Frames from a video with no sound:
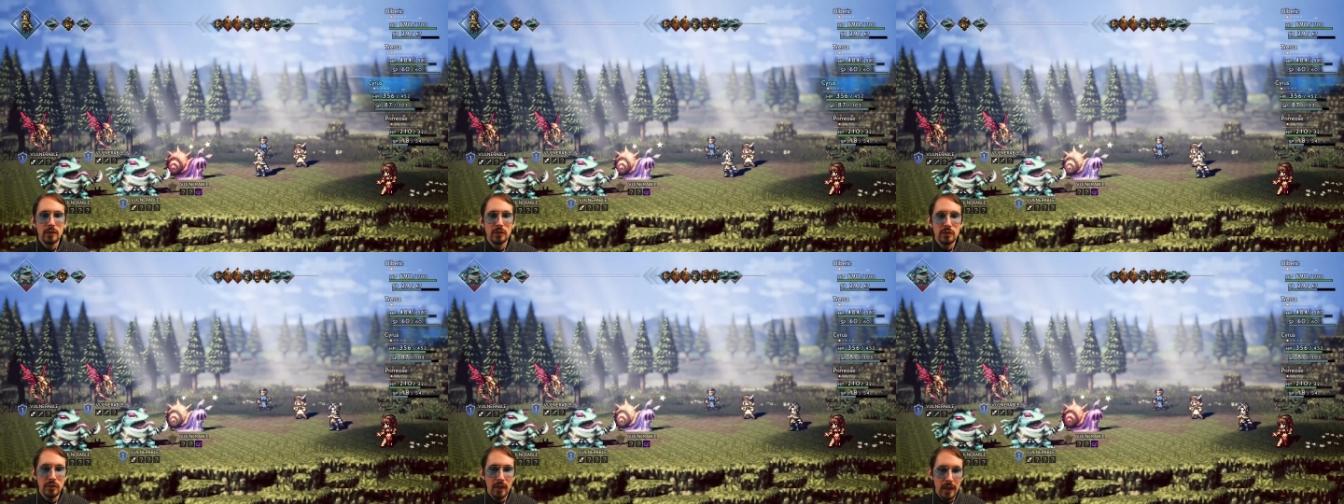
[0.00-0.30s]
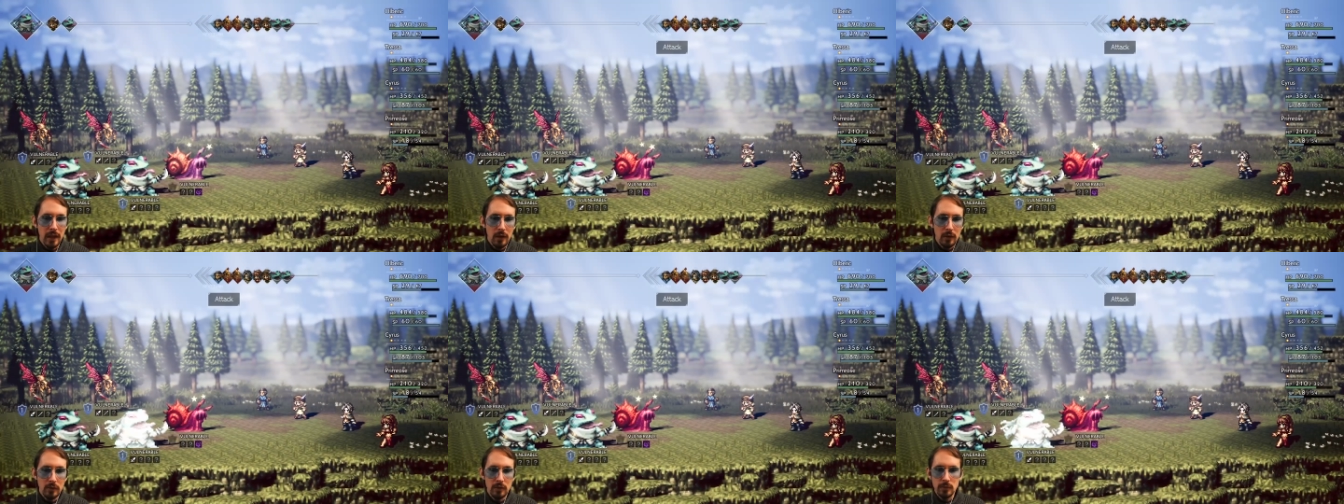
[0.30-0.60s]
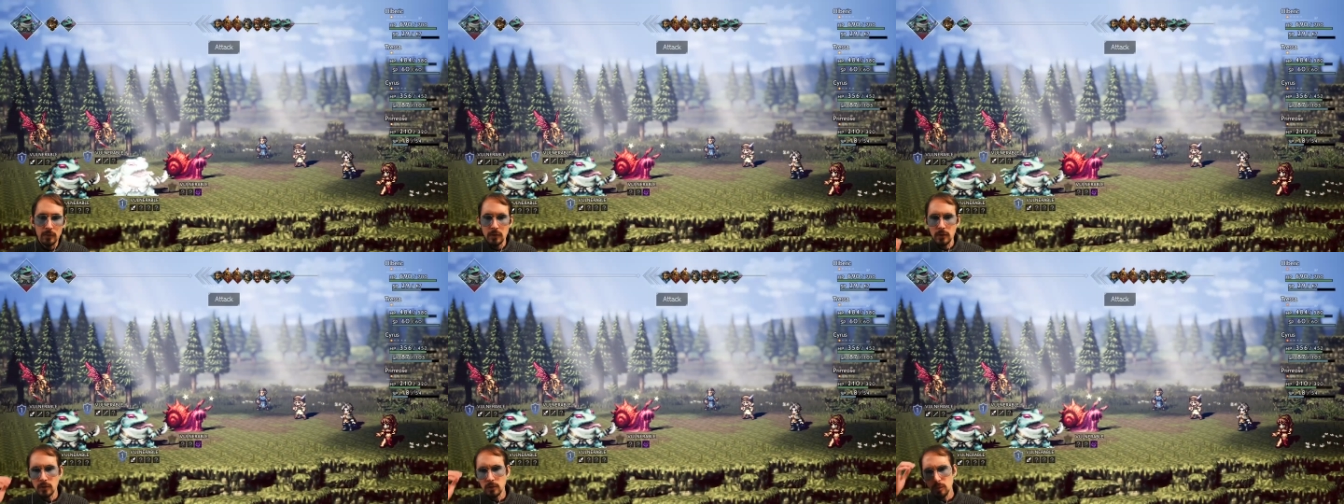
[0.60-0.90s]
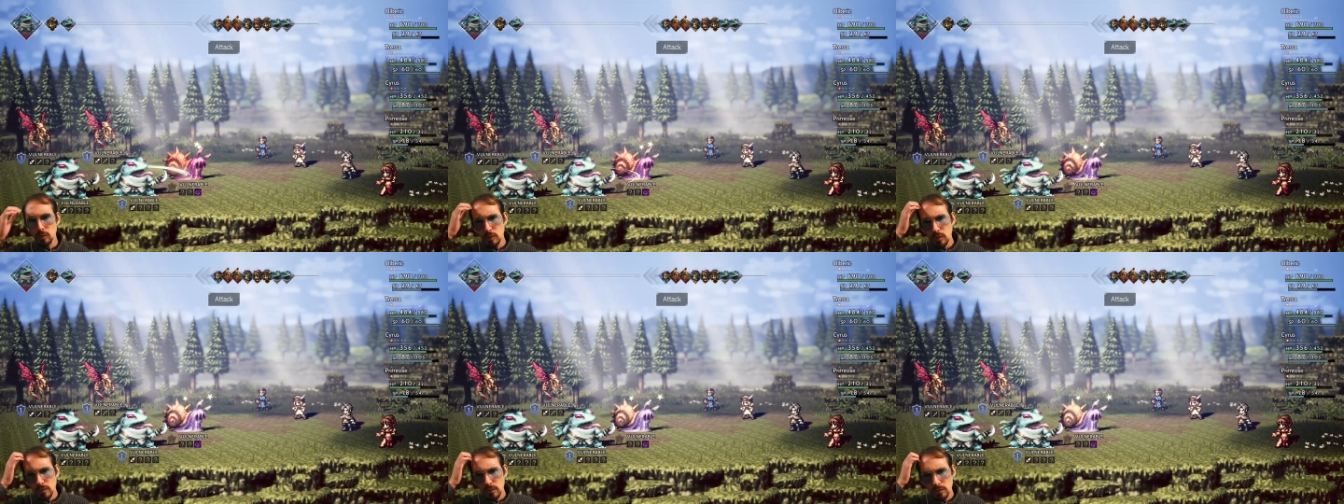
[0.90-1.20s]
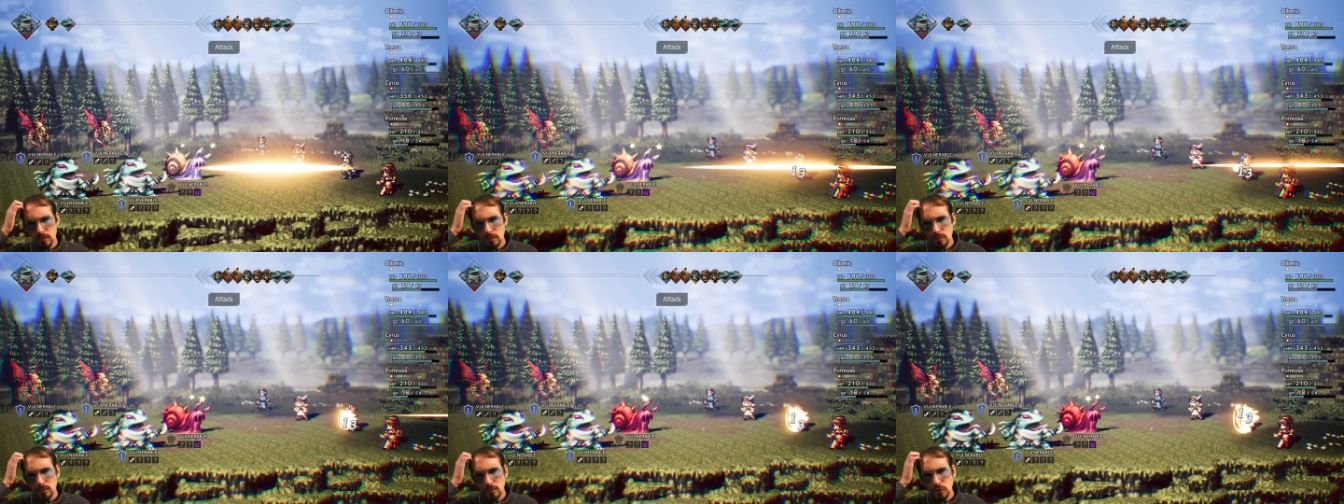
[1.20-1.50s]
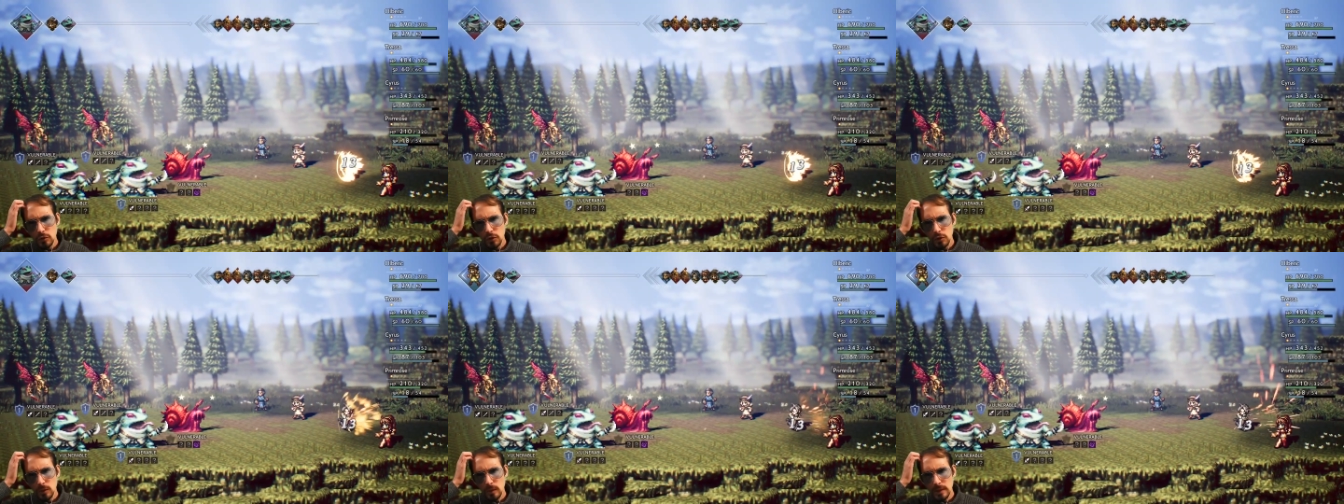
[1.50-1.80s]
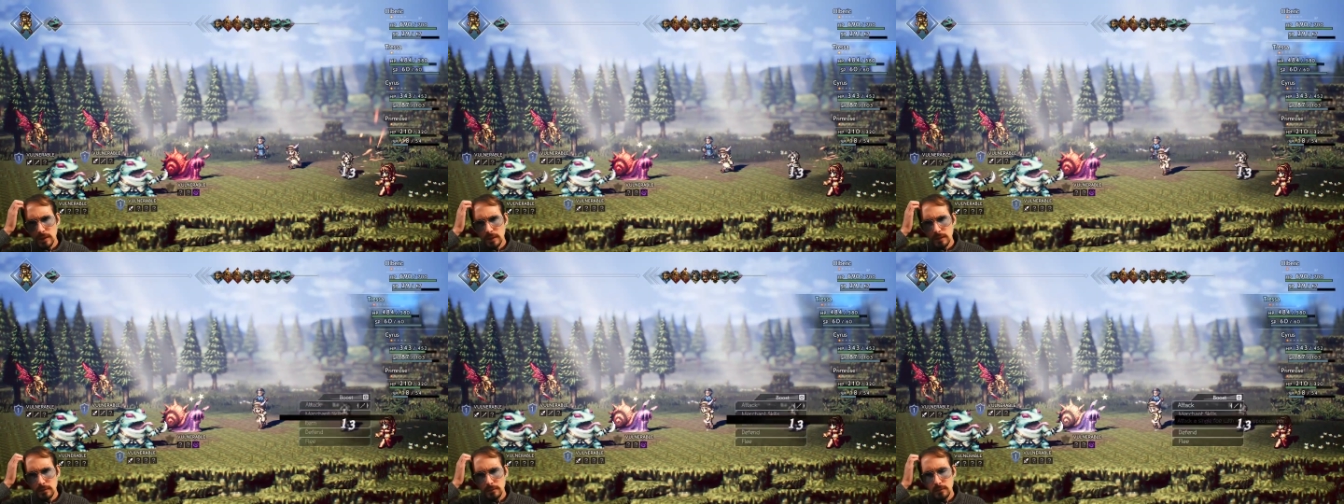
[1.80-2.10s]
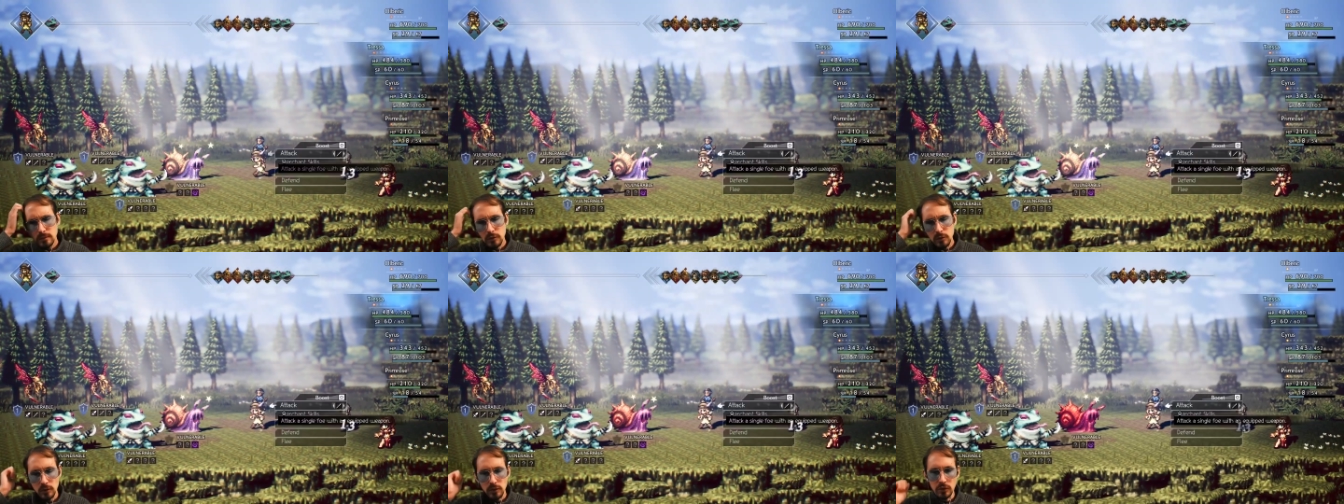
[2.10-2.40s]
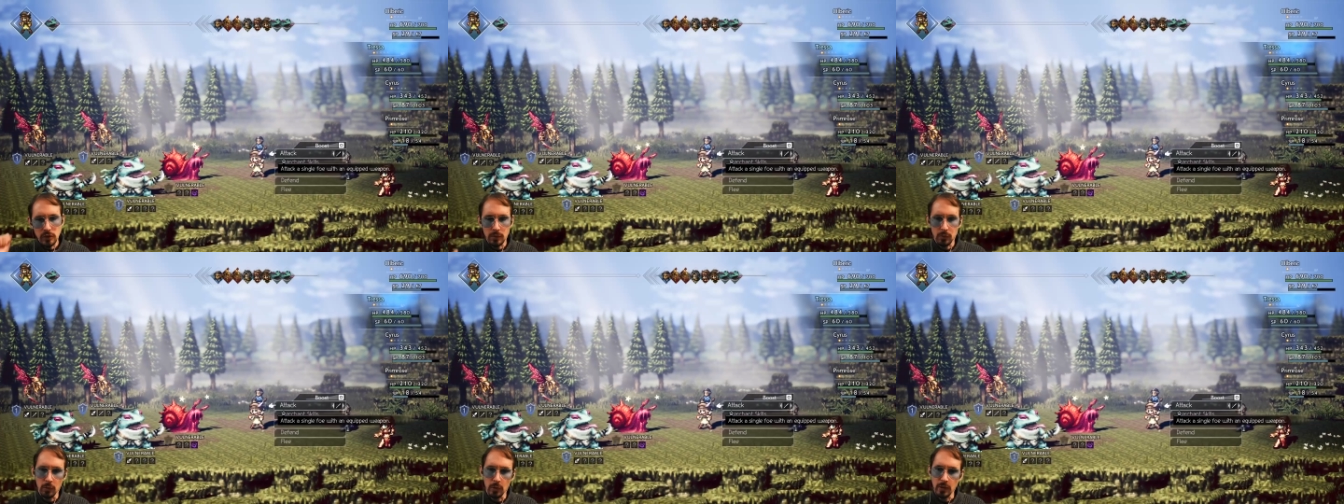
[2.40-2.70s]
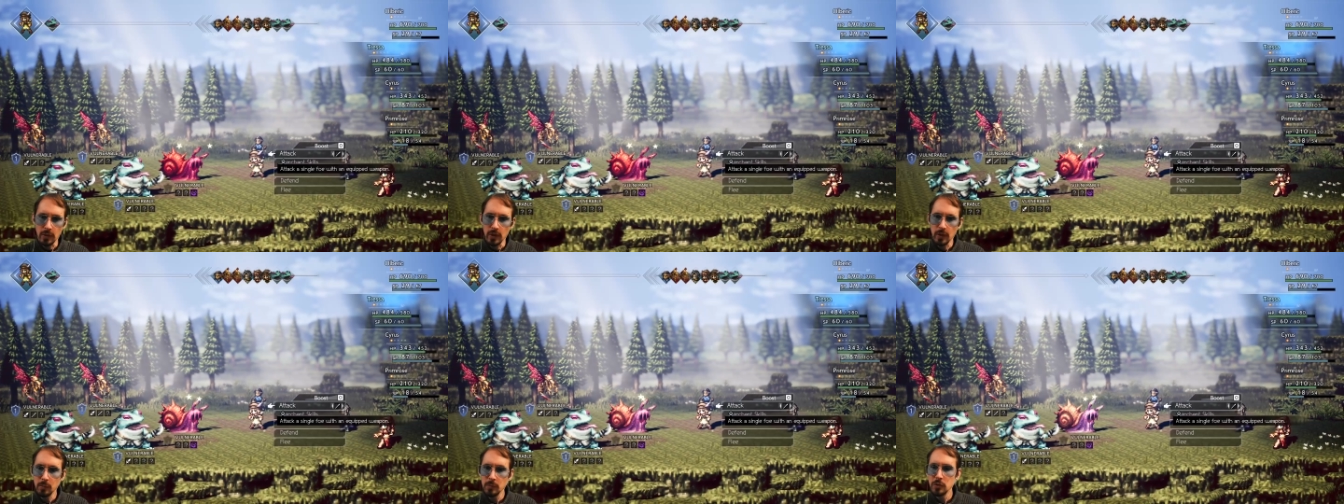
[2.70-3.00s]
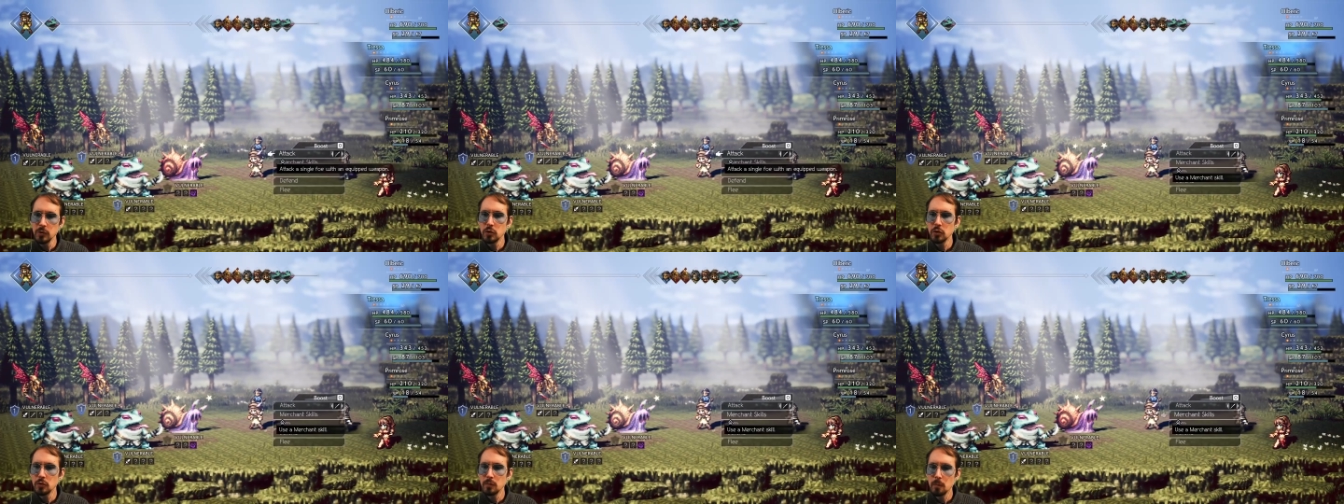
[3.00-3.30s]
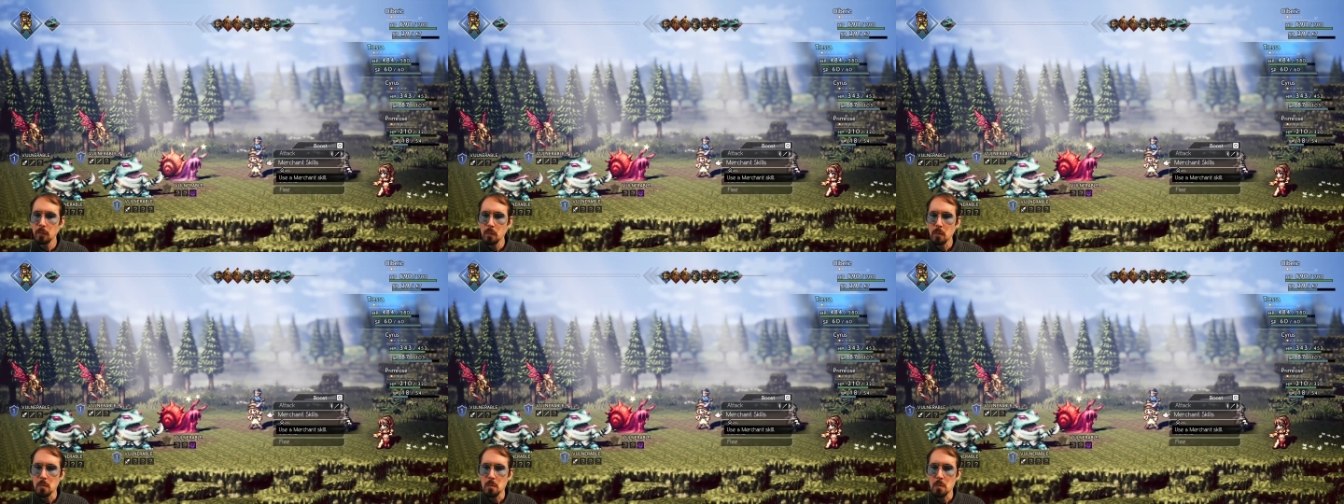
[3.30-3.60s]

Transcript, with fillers: Snail is vulnerable to it, so it took more damage.